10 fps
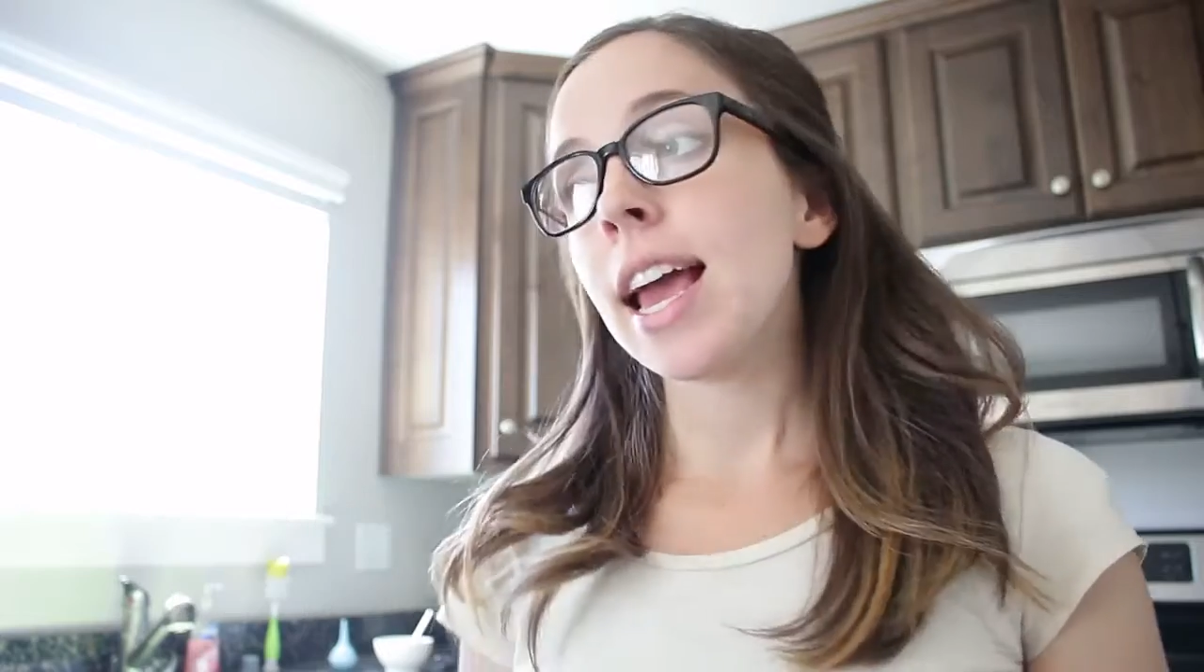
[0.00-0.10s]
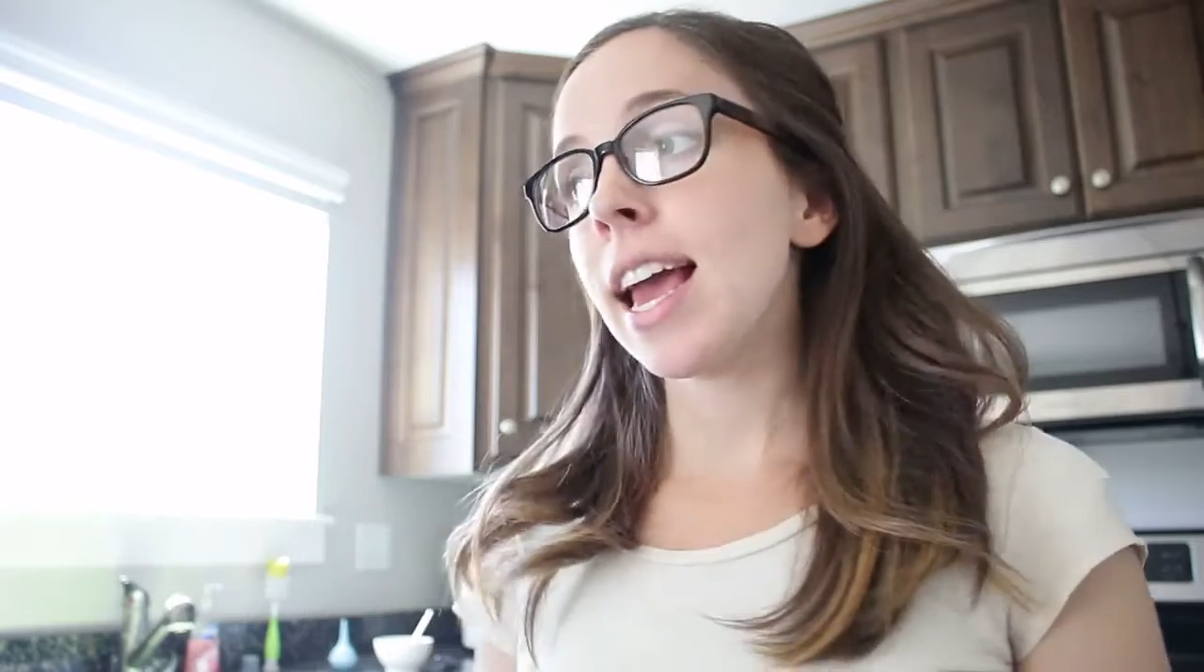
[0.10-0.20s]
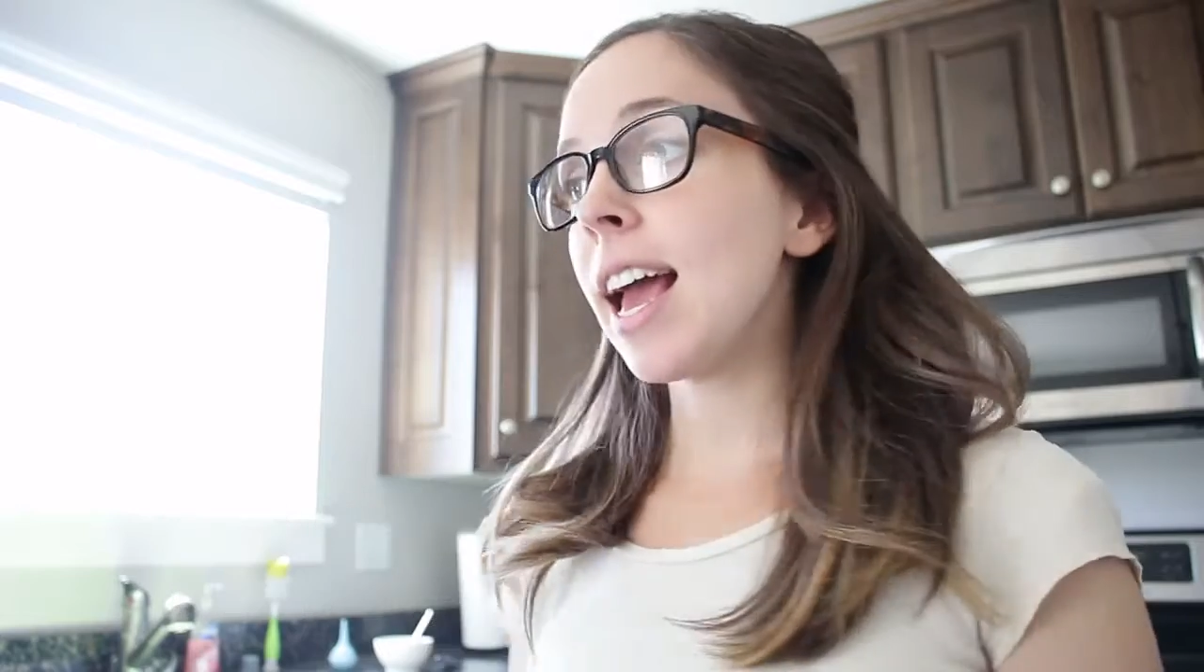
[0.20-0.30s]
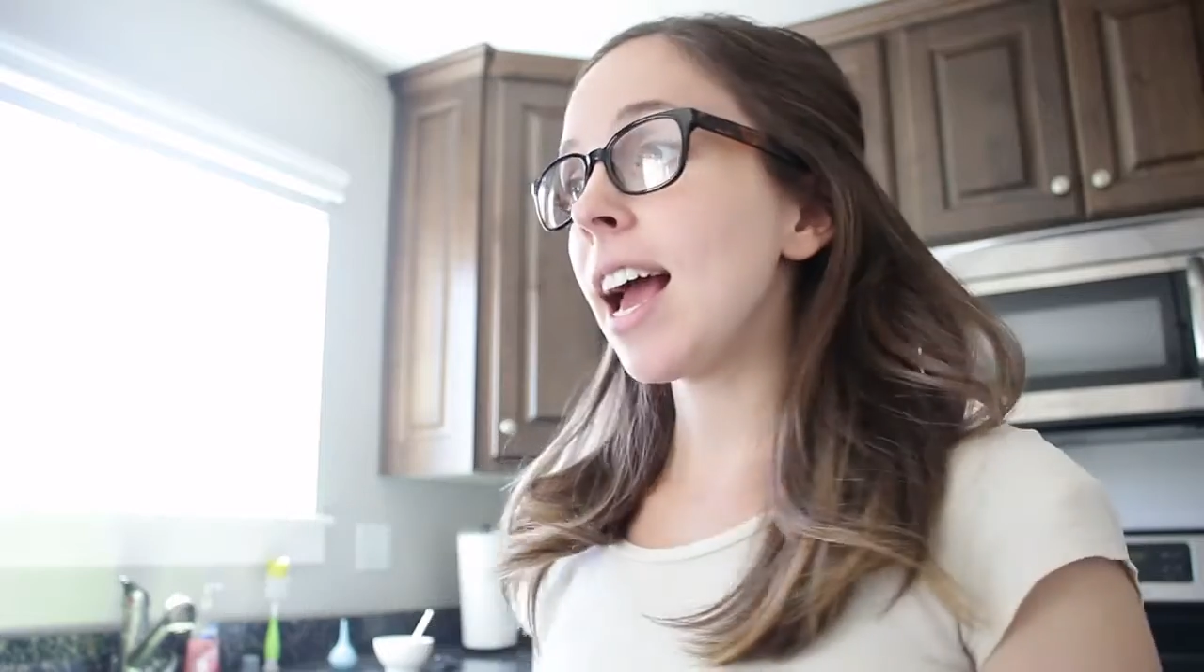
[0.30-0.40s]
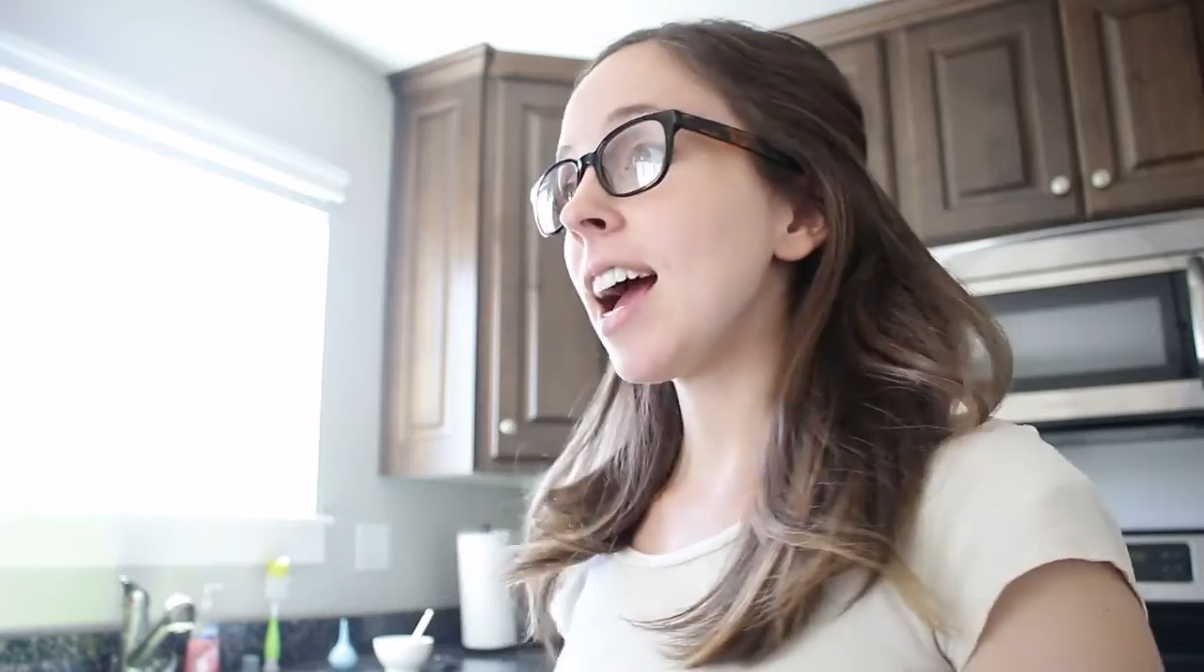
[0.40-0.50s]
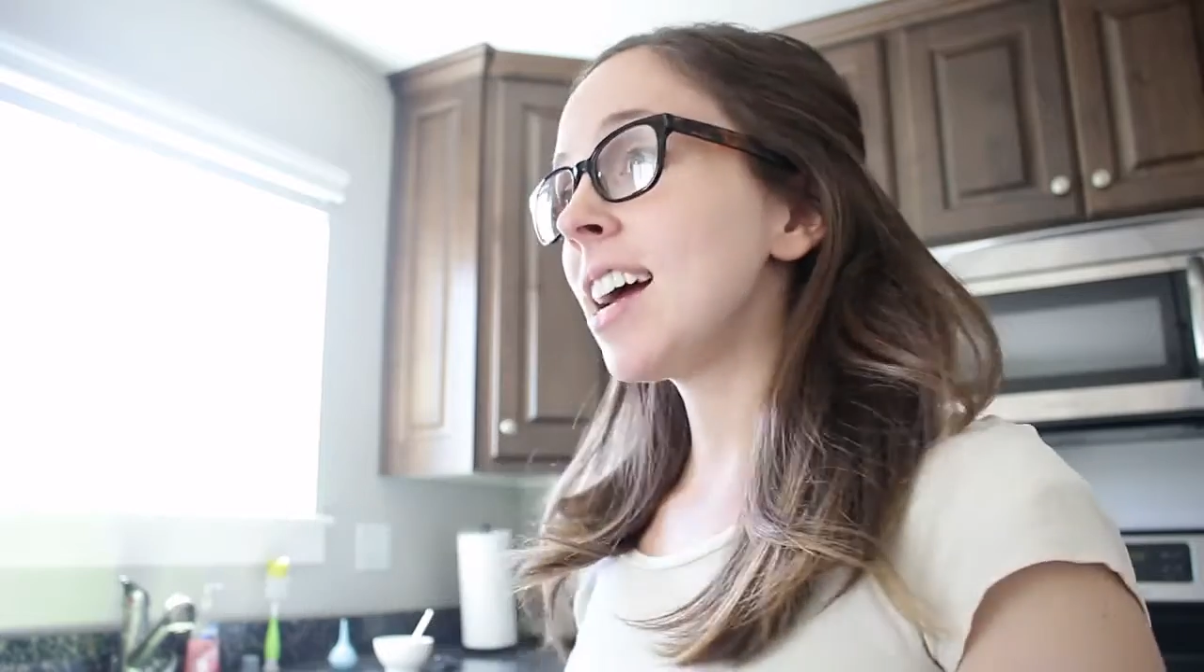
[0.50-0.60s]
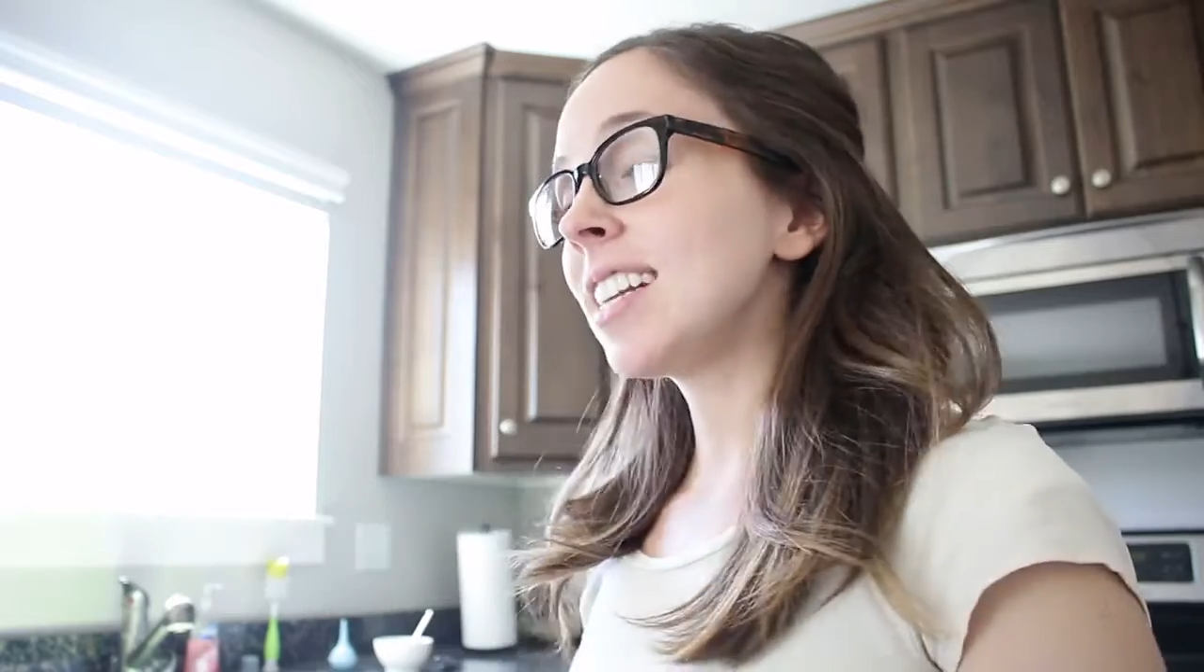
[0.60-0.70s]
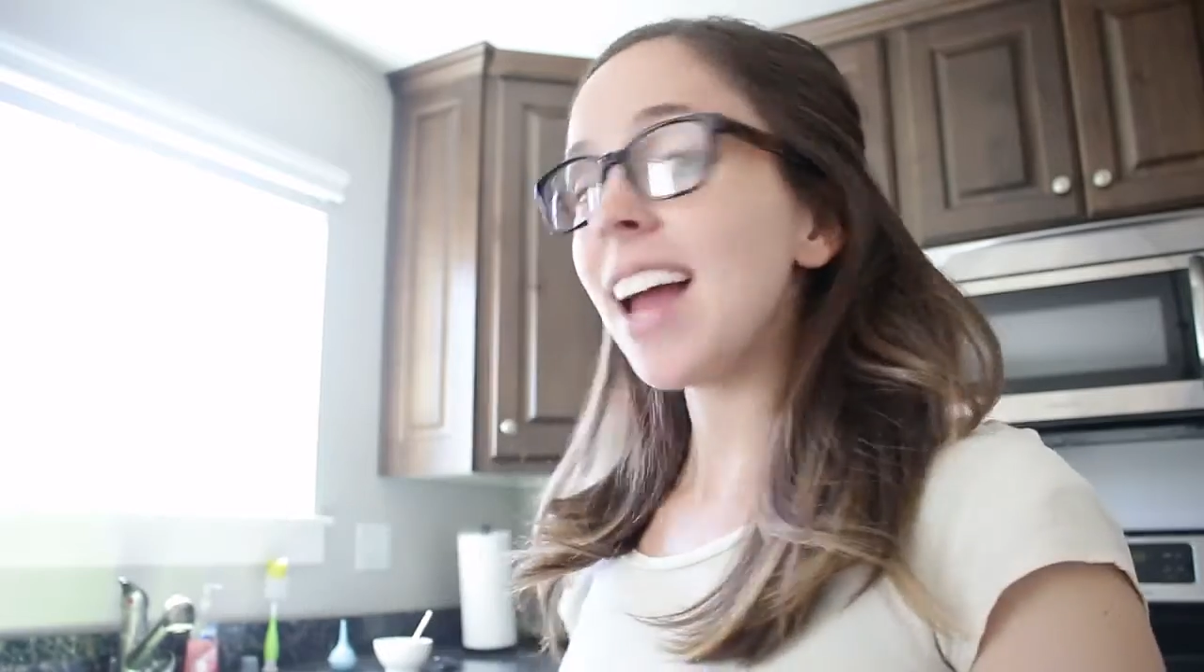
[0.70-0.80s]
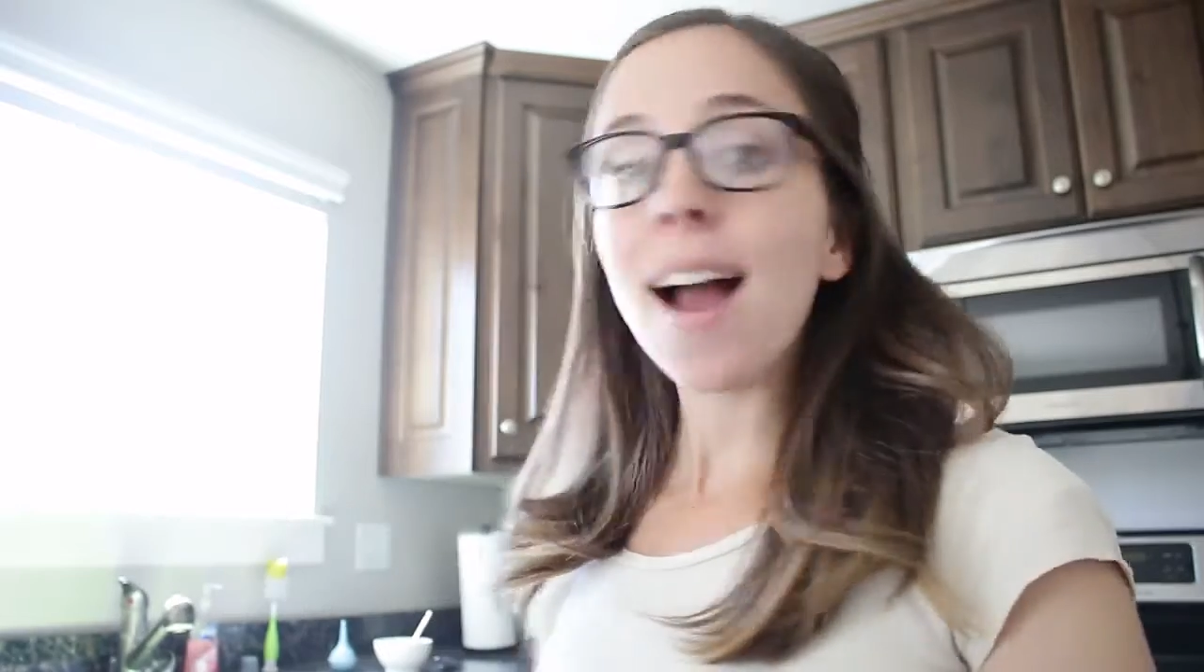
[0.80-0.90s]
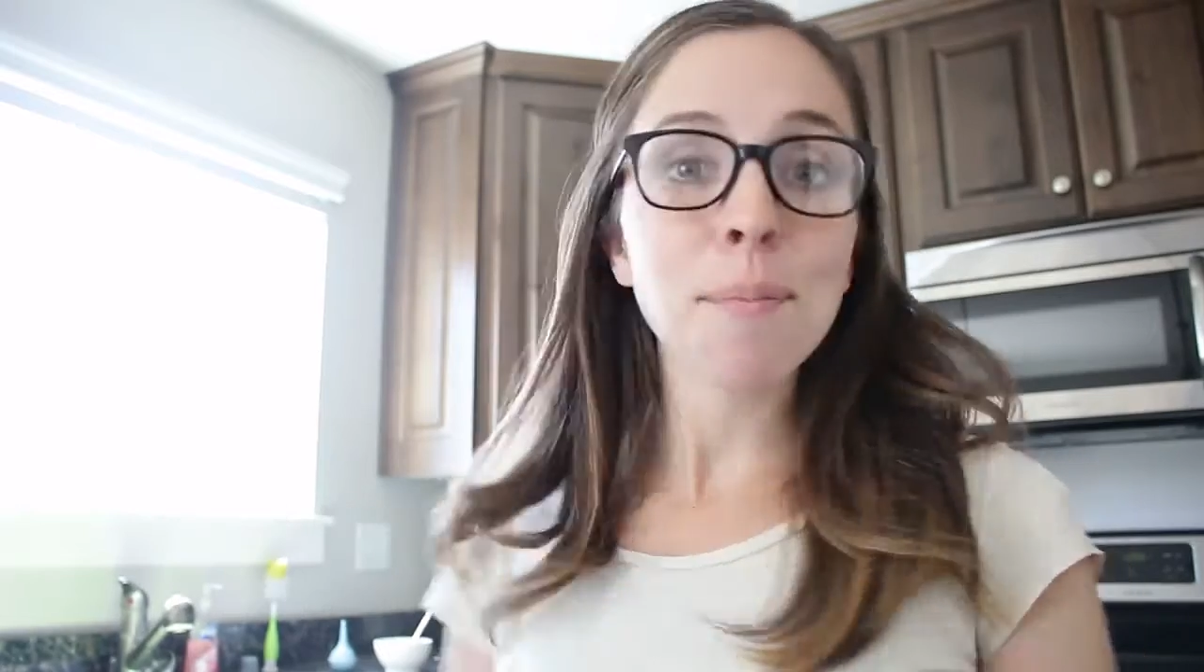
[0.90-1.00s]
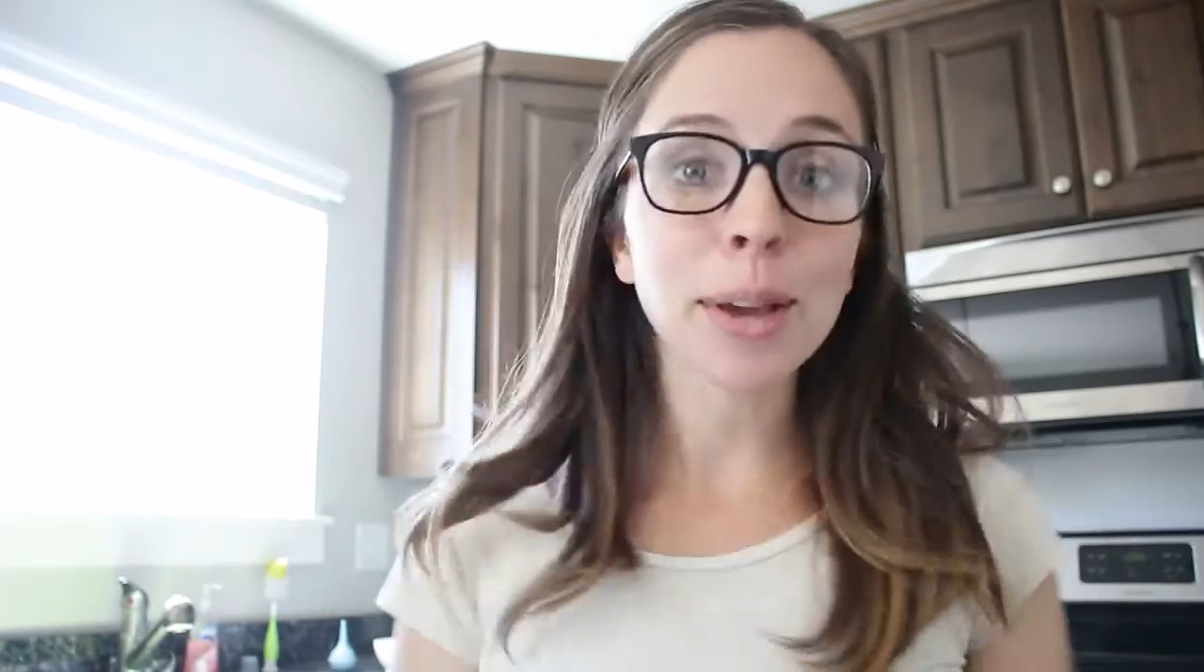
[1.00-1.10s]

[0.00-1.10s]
And yeah,